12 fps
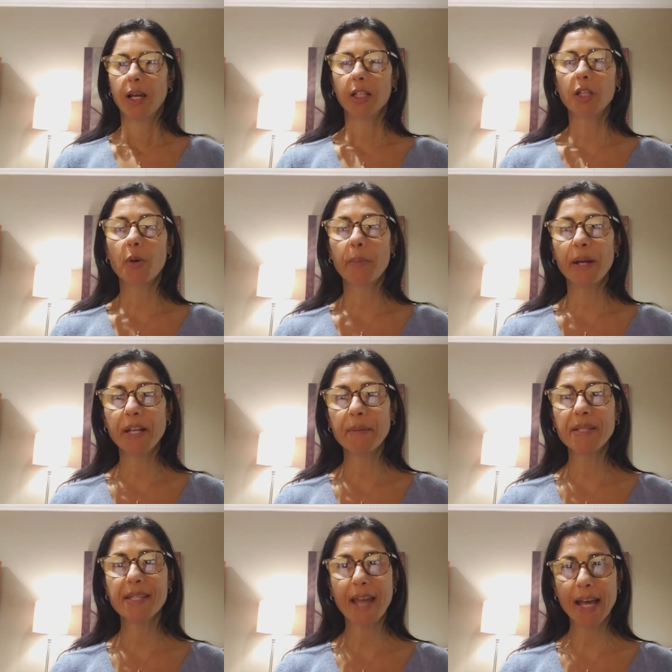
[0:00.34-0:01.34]
Hello, my name
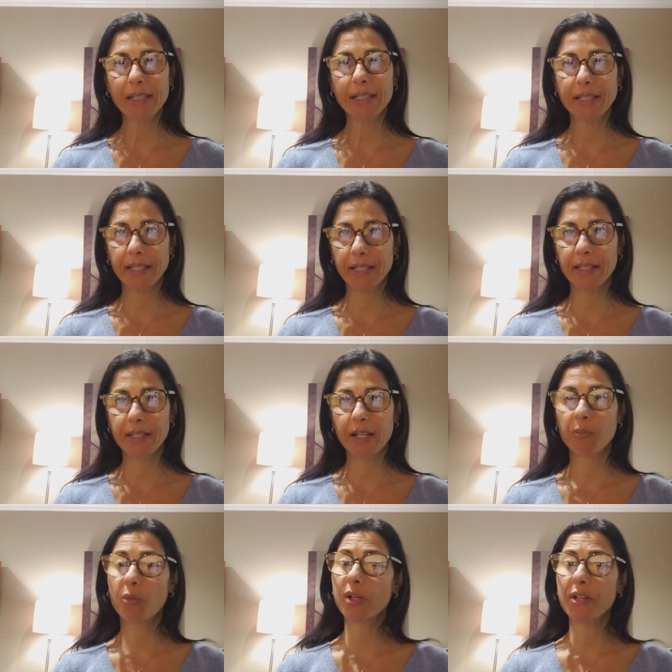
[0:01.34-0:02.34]
is Natalie Yeadon.
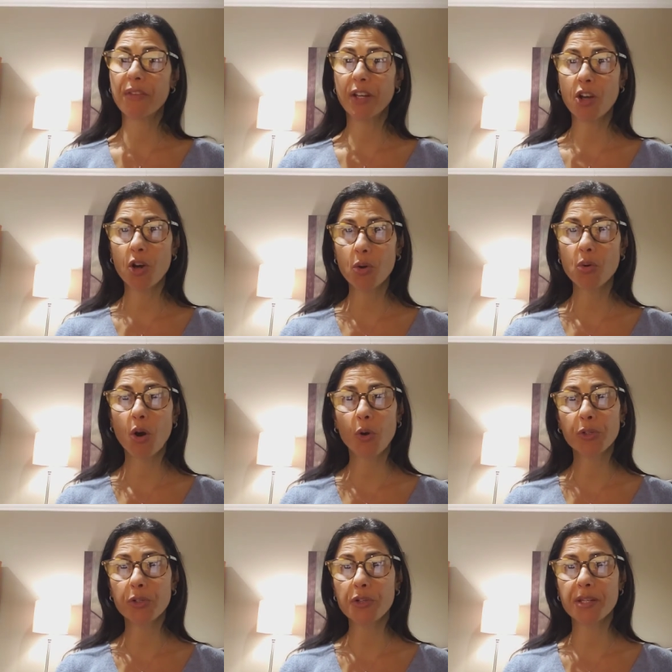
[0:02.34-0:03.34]
I'm one of the
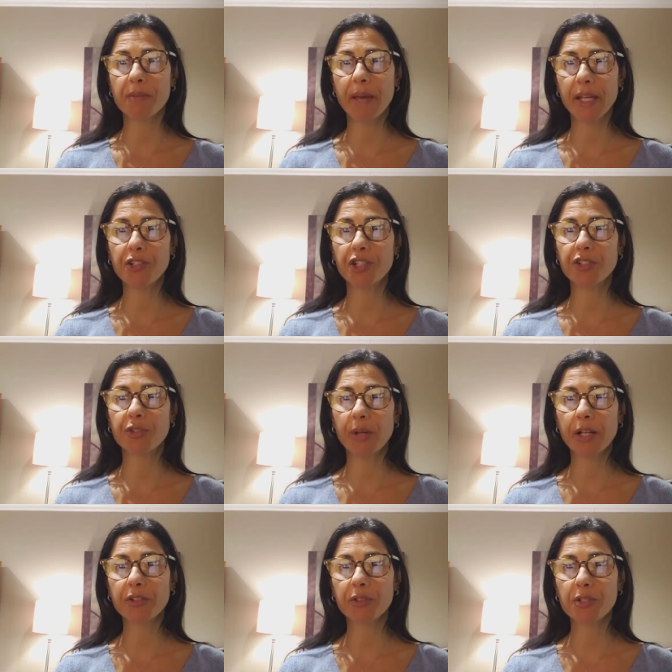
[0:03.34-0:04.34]
co-owners and managing
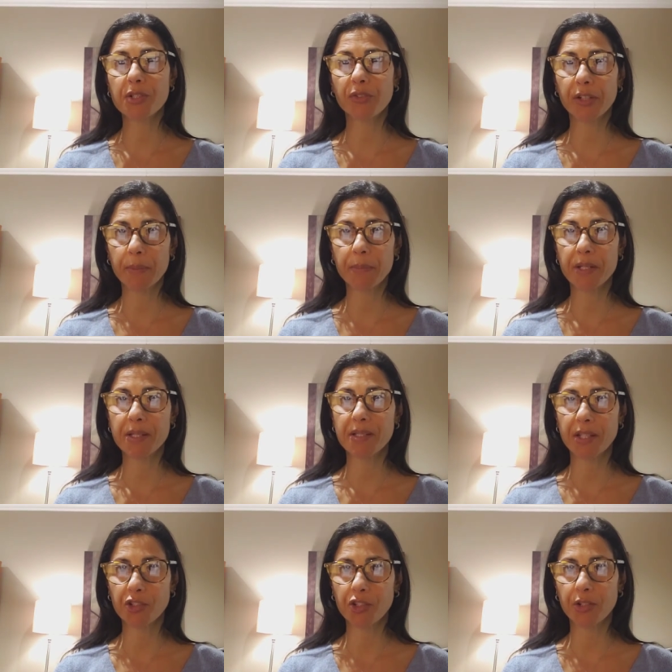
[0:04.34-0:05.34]
directors for Impetus
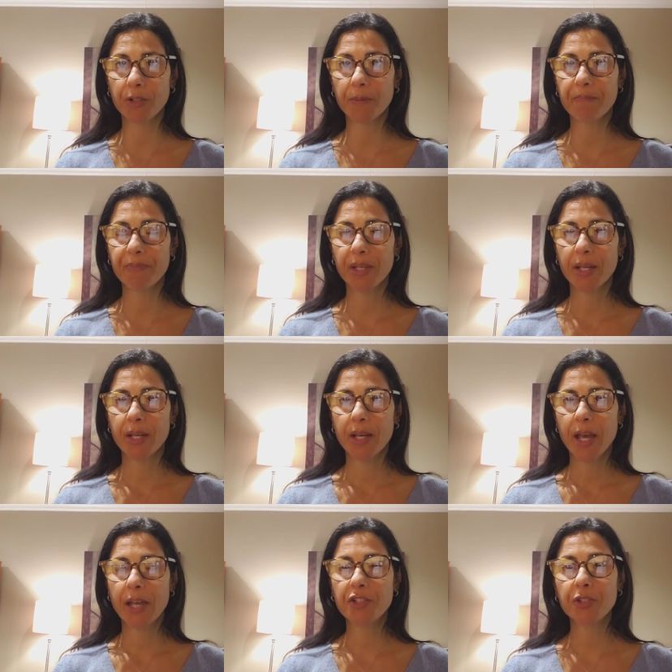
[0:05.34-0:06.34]
Digital.
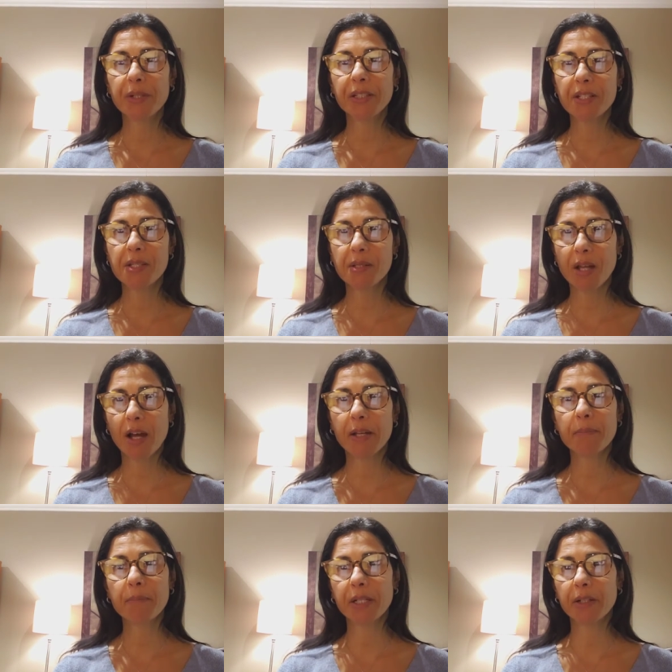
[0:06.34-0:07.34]
And during this
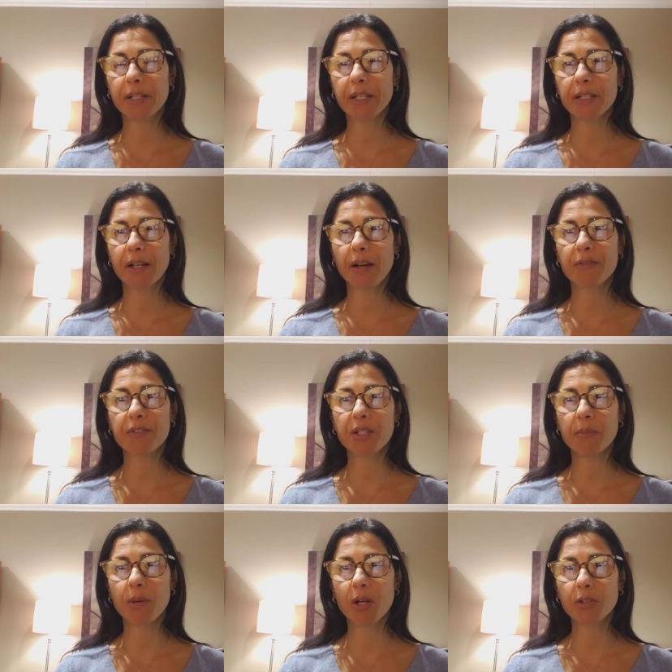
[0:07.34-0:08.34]
time period of
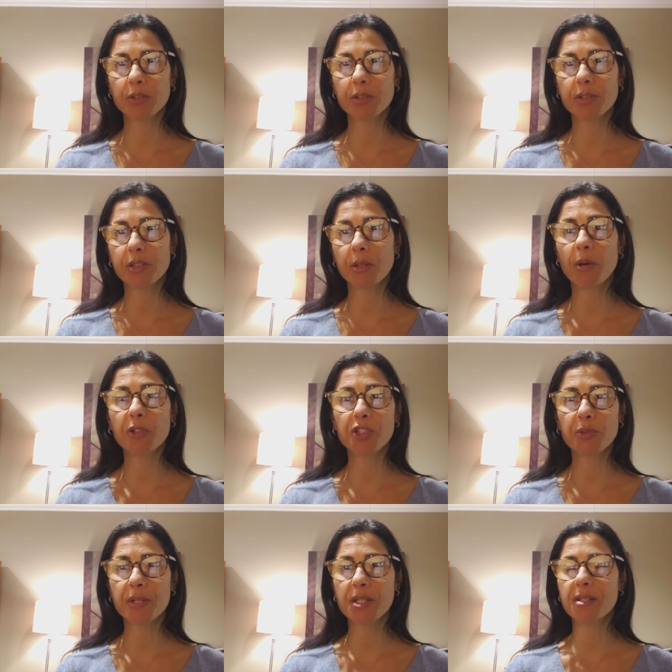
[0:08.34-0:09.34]

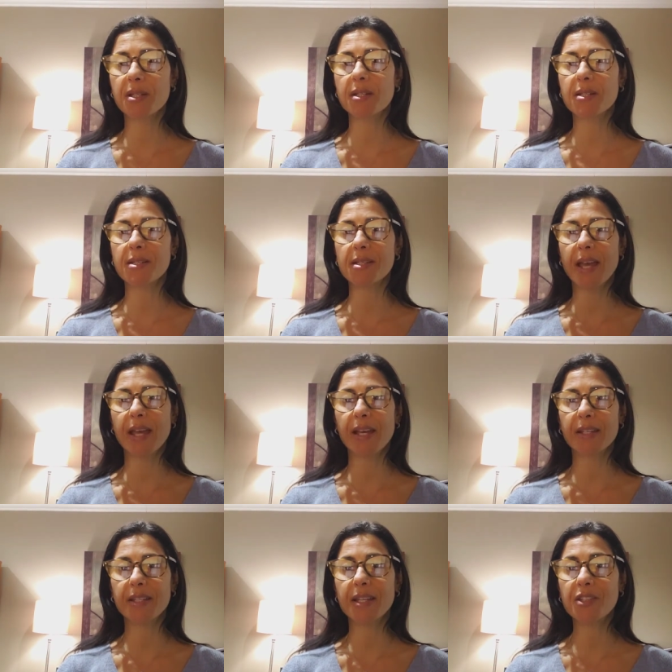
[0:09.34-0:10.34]
tumultuousness
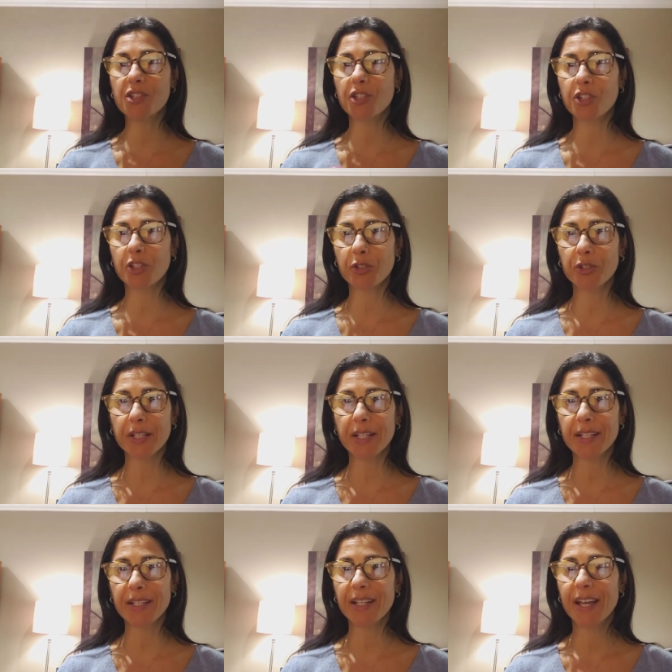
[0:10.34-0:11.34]
and
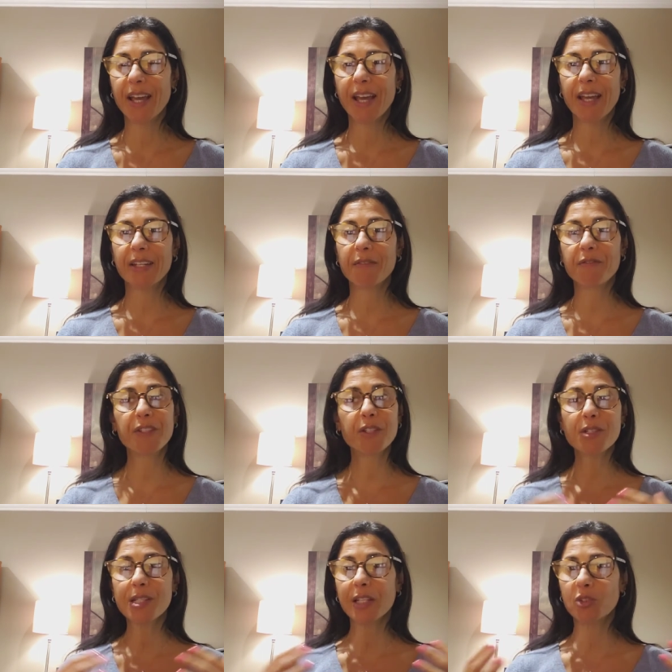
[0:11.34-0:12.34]
insecurity, and it
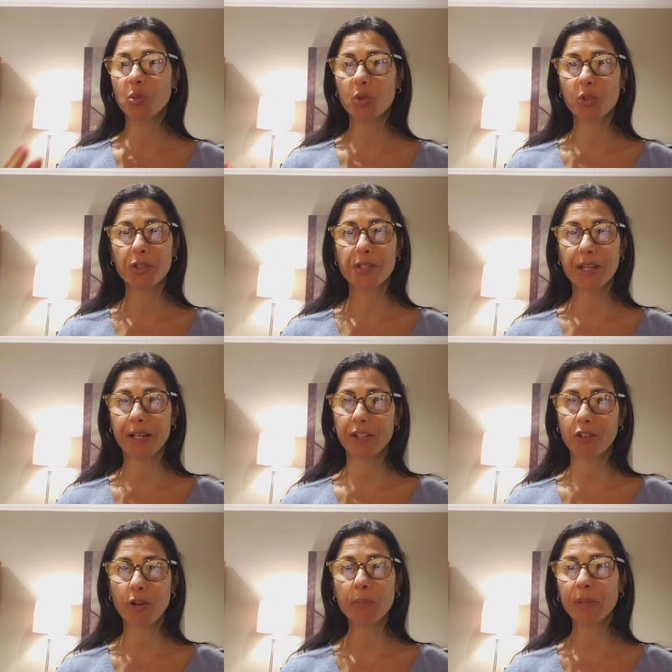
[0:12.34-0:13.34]
feels like the world is kind of
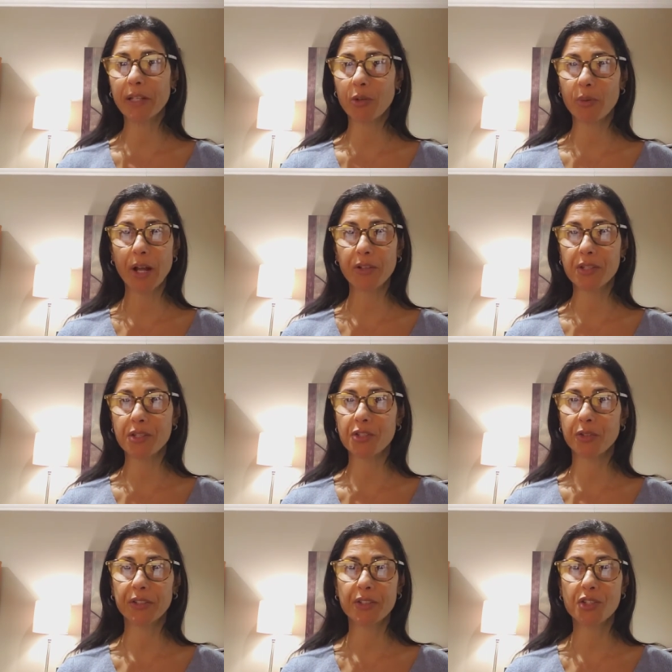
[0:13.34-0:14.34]
crumbling around us
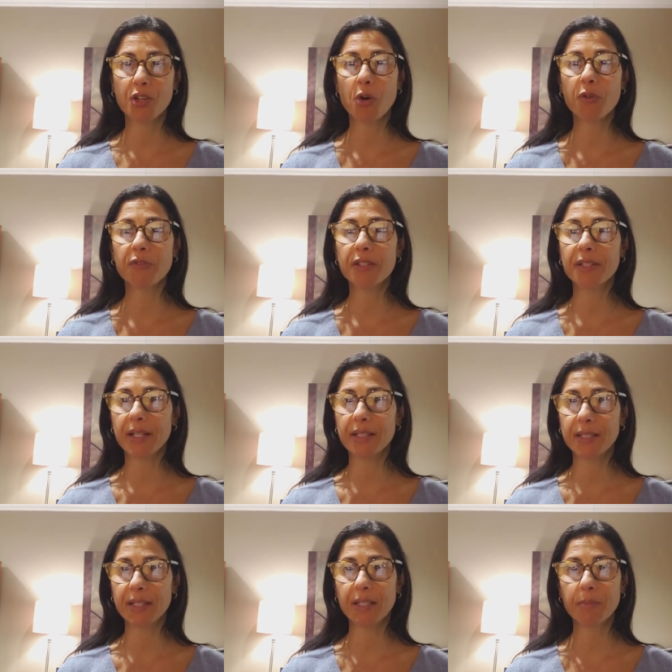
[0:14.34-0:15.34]
during this
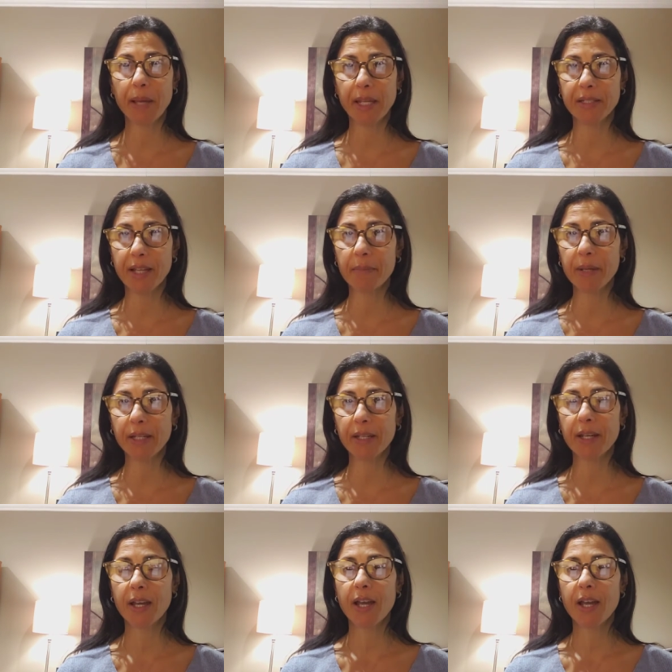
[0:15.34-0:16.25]
COVID-19 pandemic,